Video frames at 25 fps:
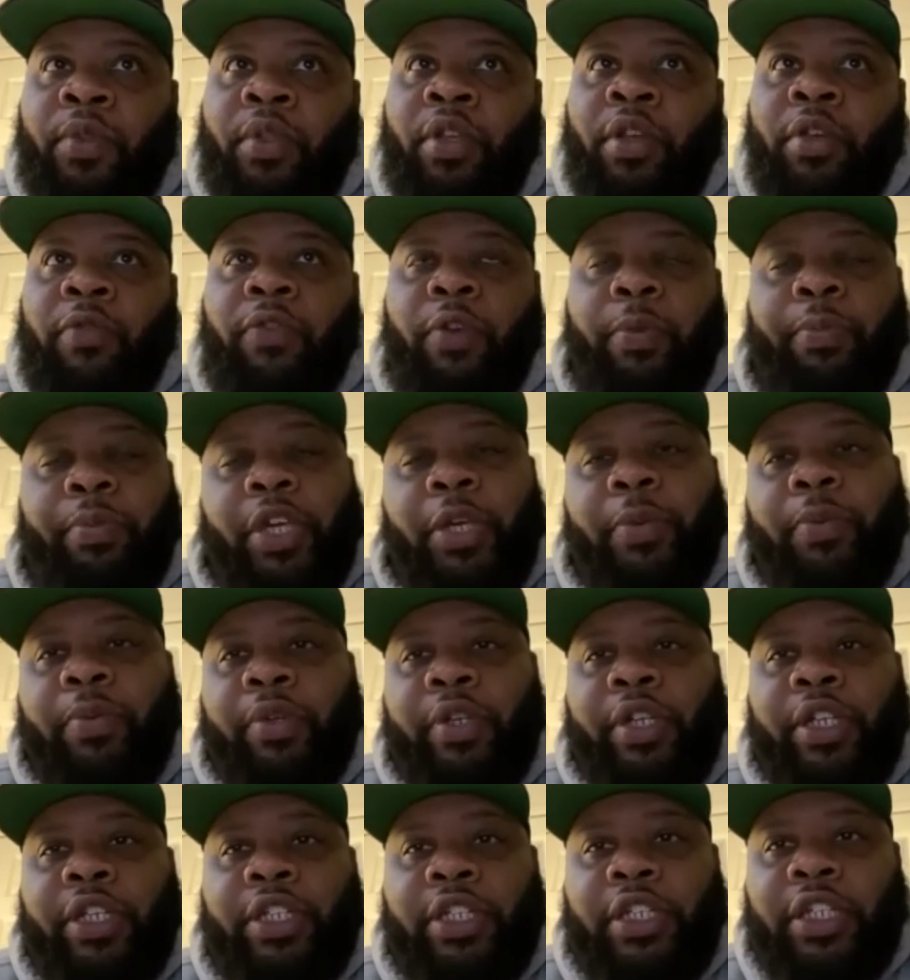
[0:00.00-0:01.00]
for people to
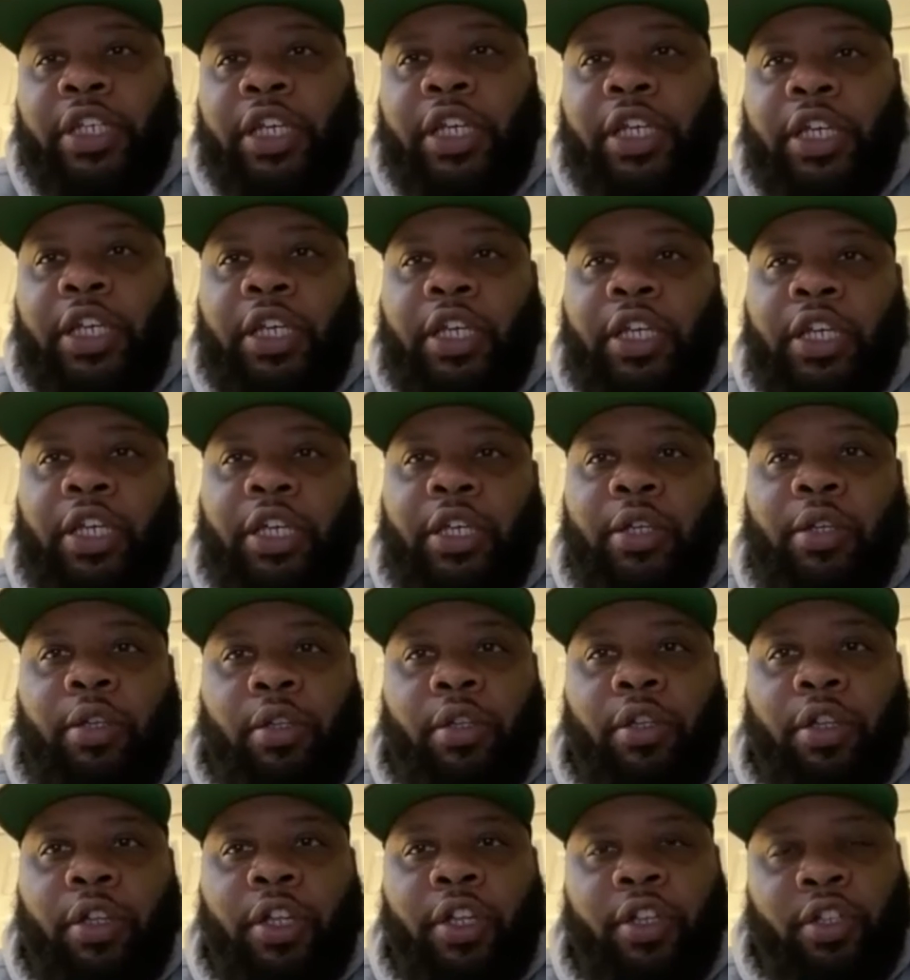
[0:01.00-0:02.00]
see
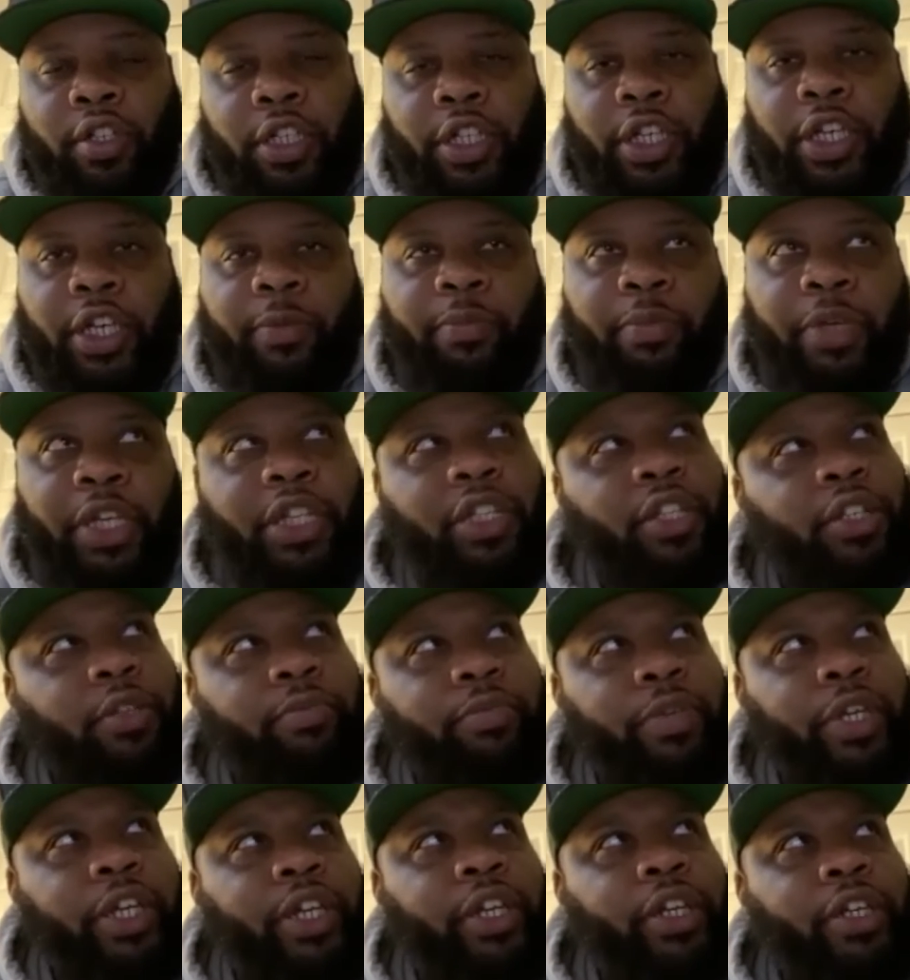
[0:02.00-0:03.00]
and see Beats and
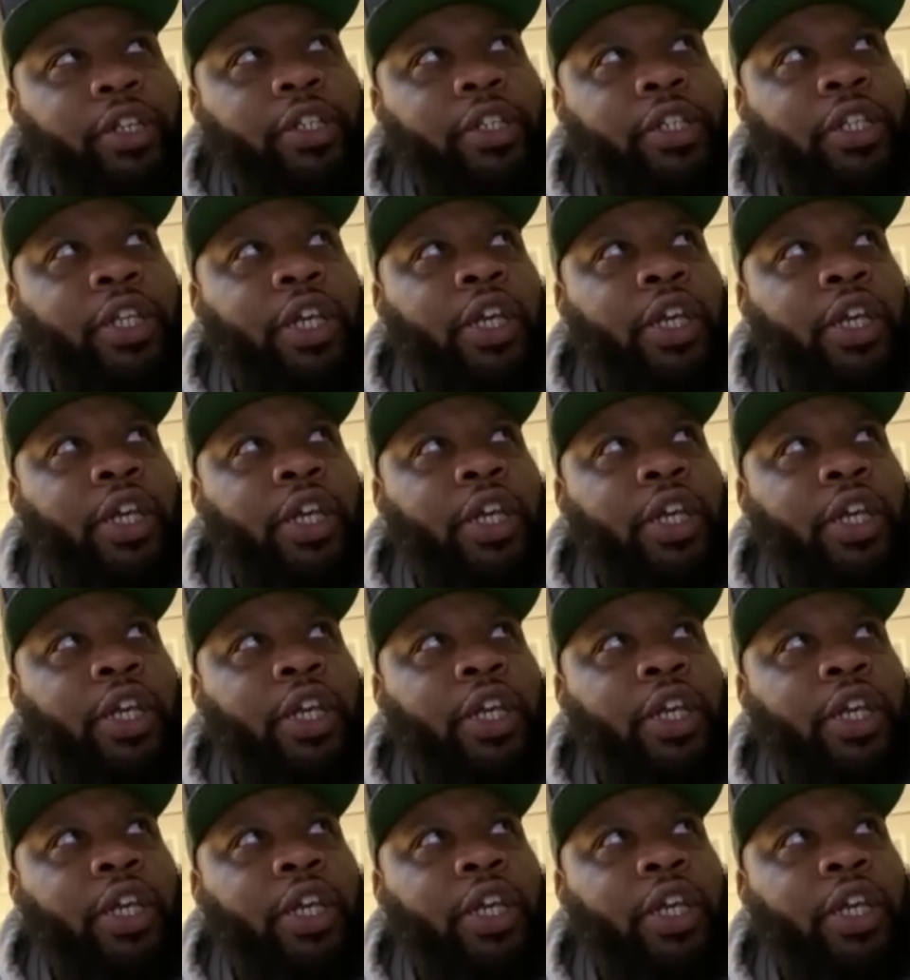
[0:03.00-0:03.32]
Beers.